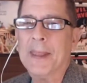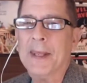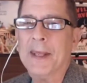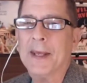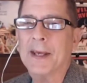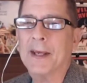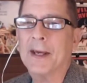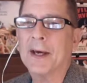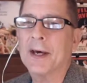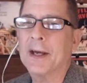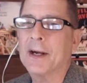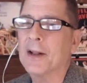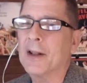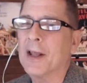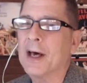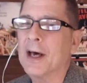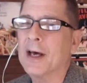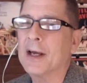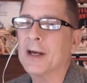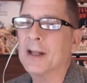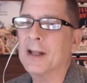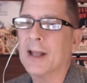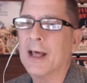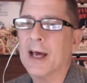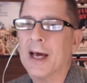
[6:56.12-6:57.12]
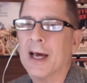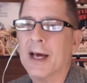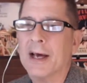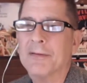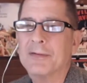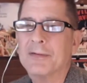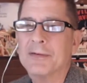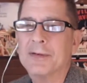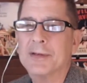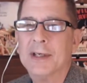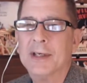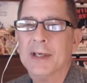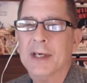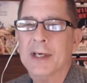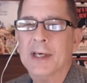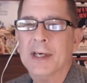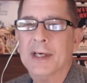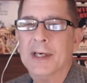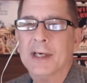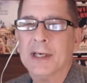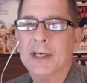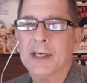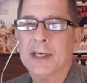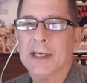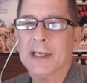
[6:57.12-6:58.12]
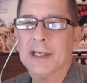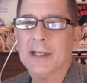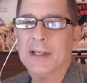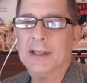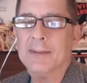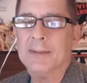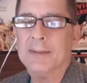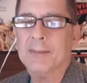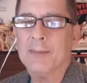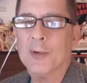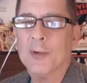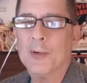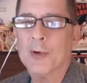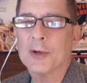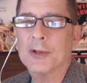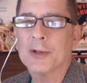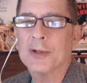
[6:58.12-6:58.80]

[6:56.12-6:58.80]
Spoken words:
It got a lot of laughs, more